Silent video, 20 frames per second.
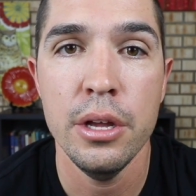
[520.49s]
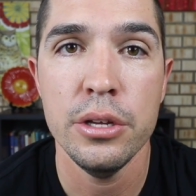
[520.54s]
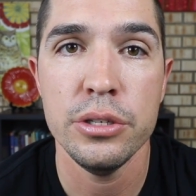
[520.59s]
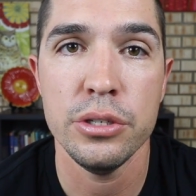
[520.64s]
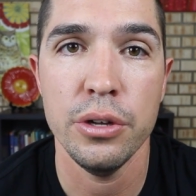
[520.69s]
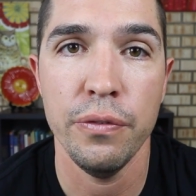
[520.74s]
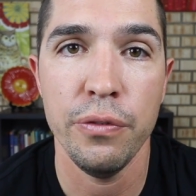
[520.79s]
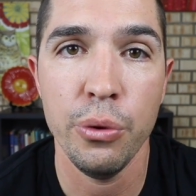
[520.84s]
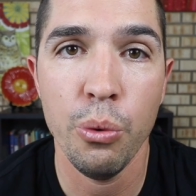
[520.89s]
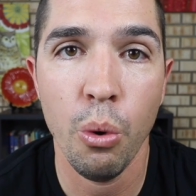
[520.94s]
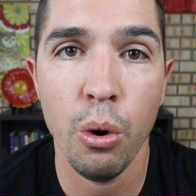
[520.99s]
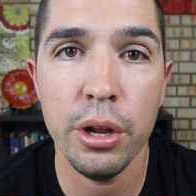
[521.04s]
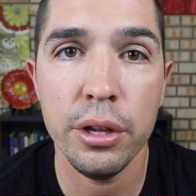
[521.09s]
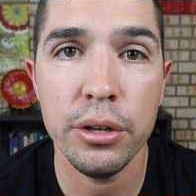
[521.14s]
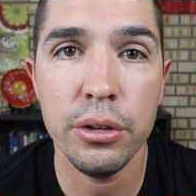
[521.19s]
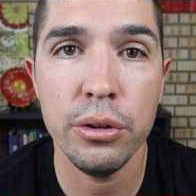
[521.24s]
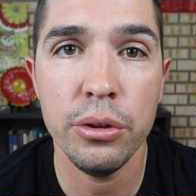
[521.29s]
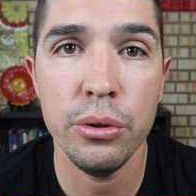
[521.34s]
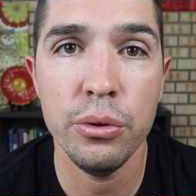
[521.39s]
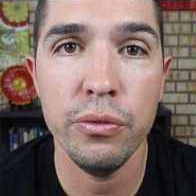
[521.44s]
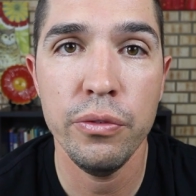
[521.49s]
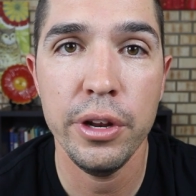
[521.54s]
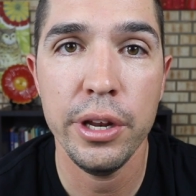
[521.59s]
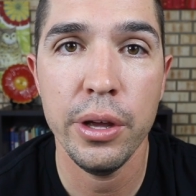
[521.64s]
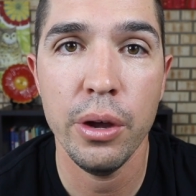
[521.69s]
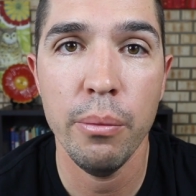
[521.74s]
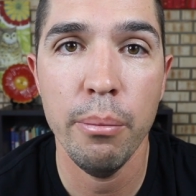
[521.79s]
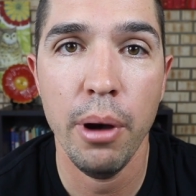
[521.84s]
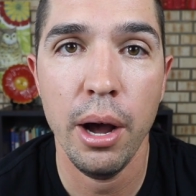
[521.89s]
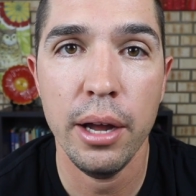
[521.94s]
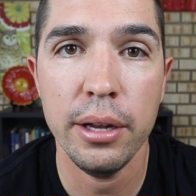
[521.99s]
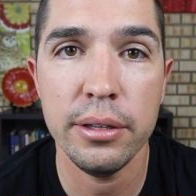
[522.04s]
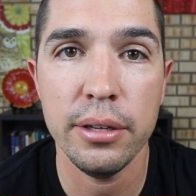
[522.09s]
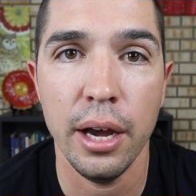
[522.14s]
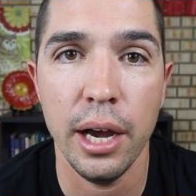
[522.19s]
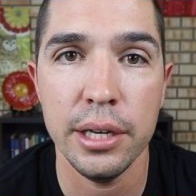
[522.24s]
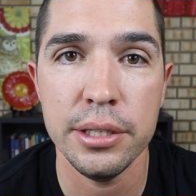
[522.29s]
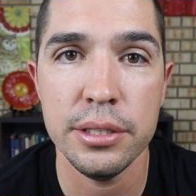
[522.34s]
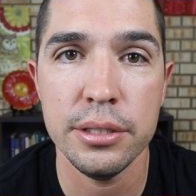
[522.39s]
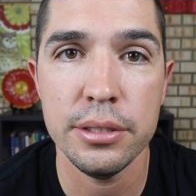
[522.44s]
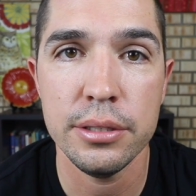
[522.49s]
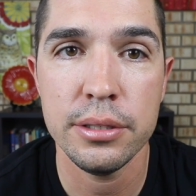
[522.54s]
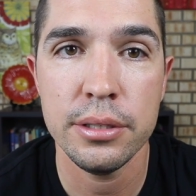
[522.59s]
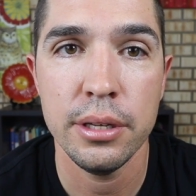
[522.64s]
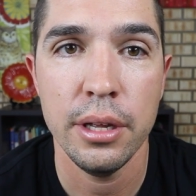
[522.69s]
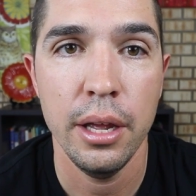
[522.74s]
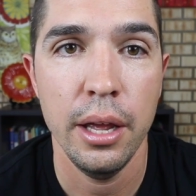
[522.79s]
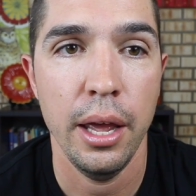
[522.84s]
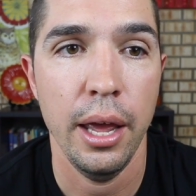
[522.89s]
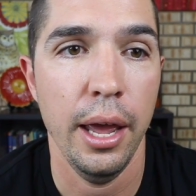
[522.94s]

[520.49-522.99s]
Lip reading: So if you're wanting to do video montages